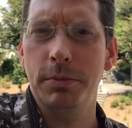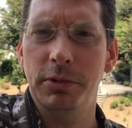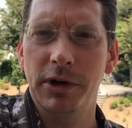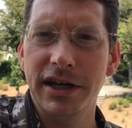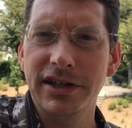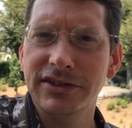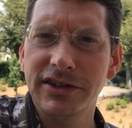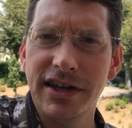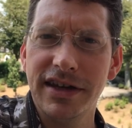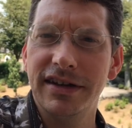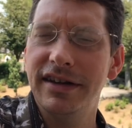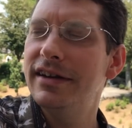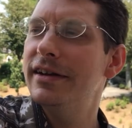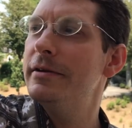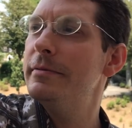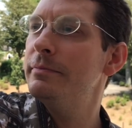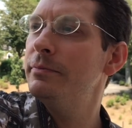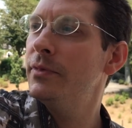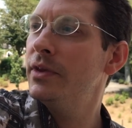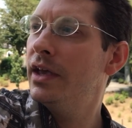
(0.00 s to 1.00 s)
bracelet?
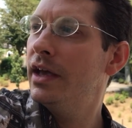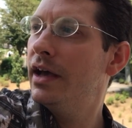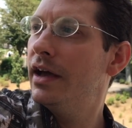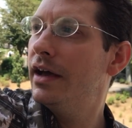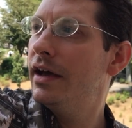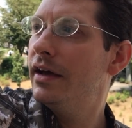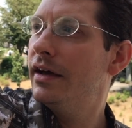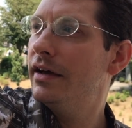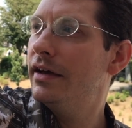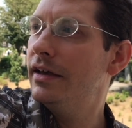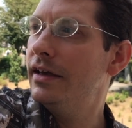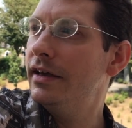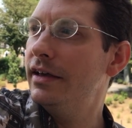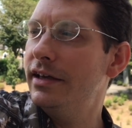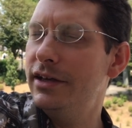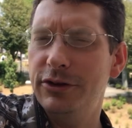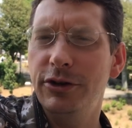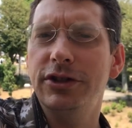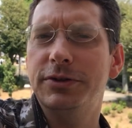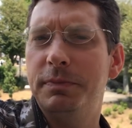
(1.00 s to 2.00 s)

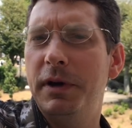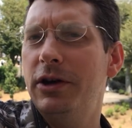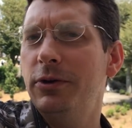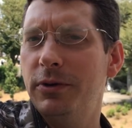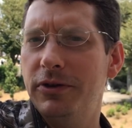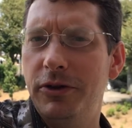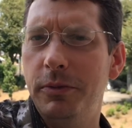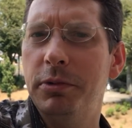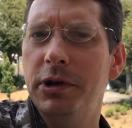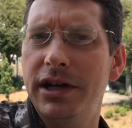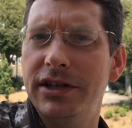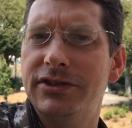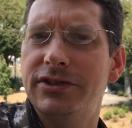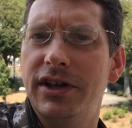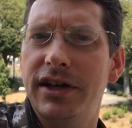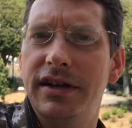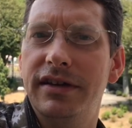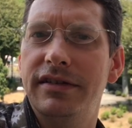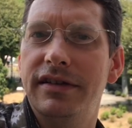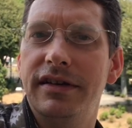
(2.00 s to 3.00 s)
It looks better with a
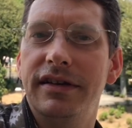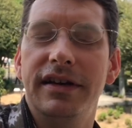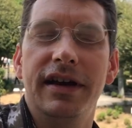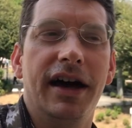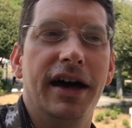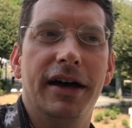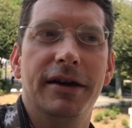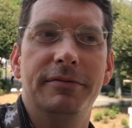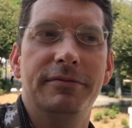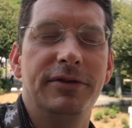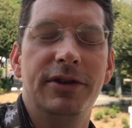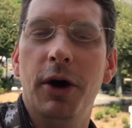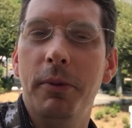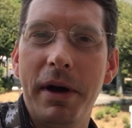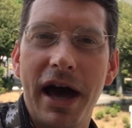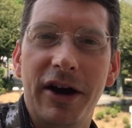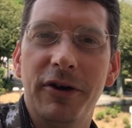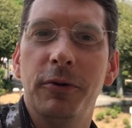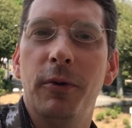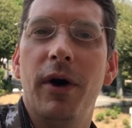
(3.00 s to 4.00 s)
bracelet. Uh, no
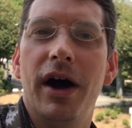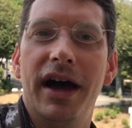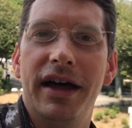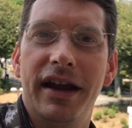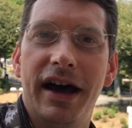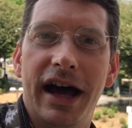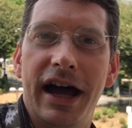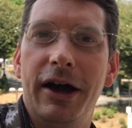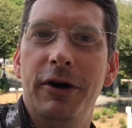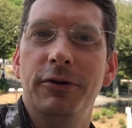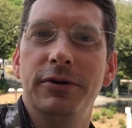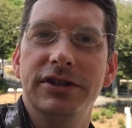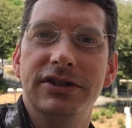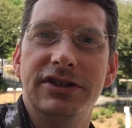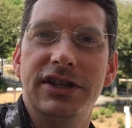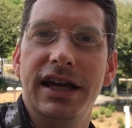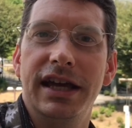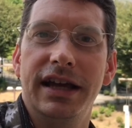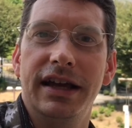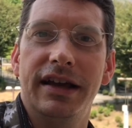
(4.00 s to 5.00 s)
matter what, I always
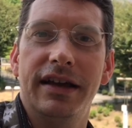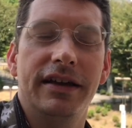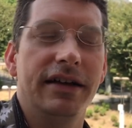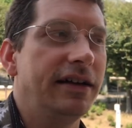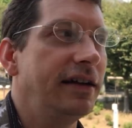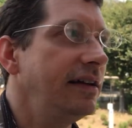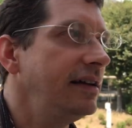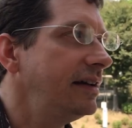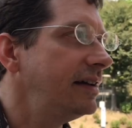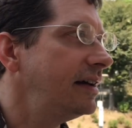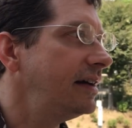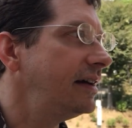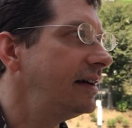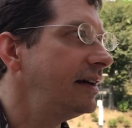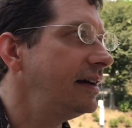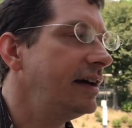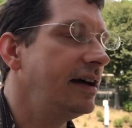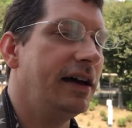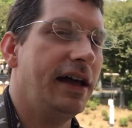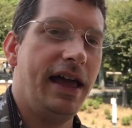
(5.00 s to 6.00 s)
think
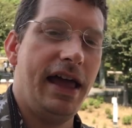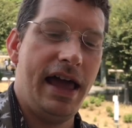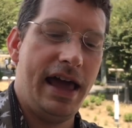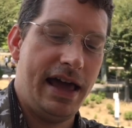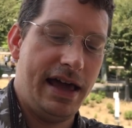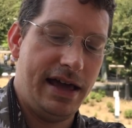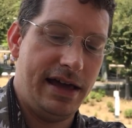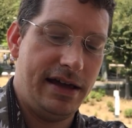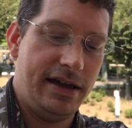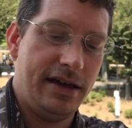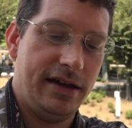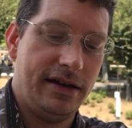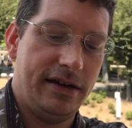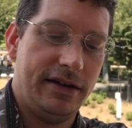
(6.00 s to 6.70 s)
a